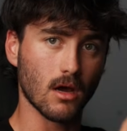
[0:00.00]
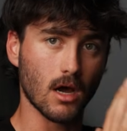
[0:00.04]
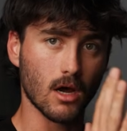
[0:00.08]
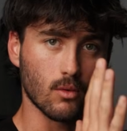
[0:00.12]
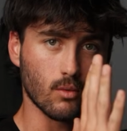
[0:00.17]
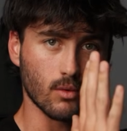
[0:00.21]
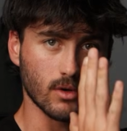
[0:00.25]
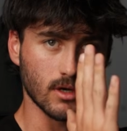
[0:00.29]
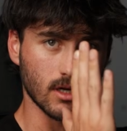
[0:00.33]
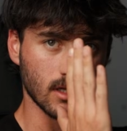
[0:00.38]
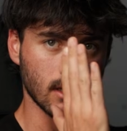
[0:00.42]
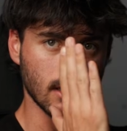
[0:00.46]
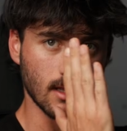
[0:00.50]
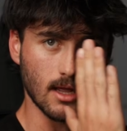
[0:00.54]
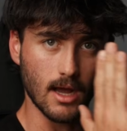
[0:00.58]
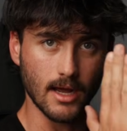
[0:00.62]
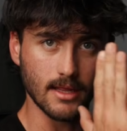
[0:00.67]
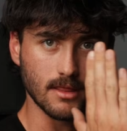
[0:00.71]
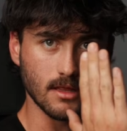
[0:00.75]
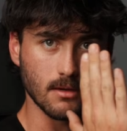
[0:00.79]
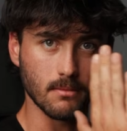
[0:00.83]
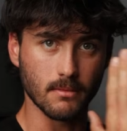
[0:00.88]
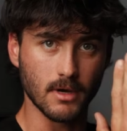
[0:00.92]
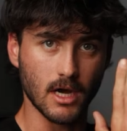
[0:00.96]
I wanna
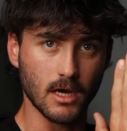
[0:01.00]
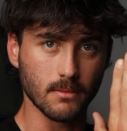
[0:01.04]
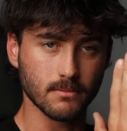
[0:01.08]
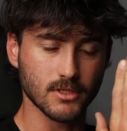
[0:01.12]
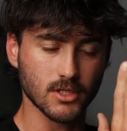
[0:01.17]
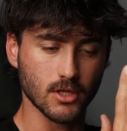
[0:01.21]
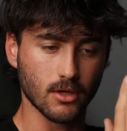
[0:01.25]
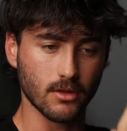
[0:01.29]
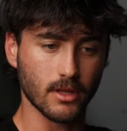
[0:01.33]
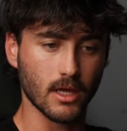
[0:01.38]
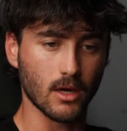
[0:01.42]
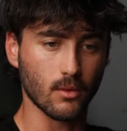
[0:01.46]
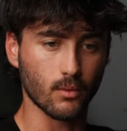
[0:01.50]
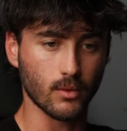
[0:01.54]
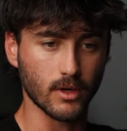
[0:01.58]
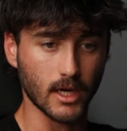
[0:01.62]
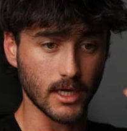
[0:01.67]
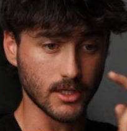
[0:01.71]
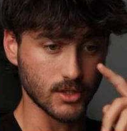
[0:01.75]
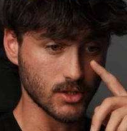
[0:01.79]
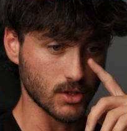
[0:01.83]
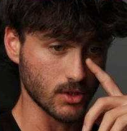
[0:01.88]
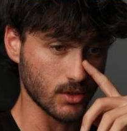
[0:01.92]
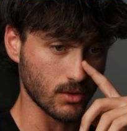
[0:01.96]
line them up so that when
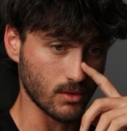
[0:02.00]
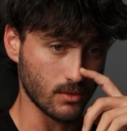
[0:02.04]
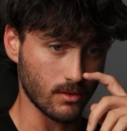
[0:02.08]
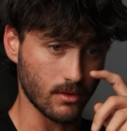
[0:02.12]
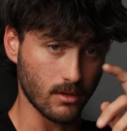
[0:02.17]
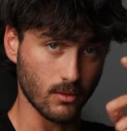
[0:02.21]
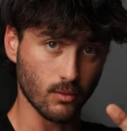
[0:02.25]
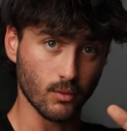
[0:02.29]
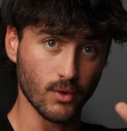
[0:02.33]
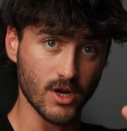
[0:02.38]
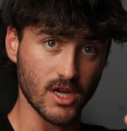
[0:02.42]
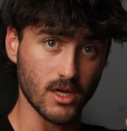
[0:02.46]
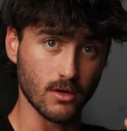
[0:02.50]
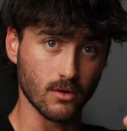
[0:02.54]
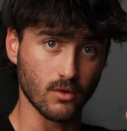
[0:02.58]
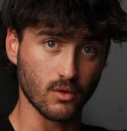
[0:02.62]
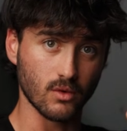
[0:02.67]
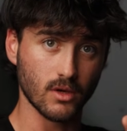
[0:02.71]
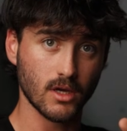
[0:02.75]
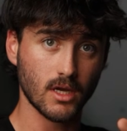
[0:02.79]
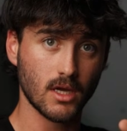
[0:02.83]
I do the reel,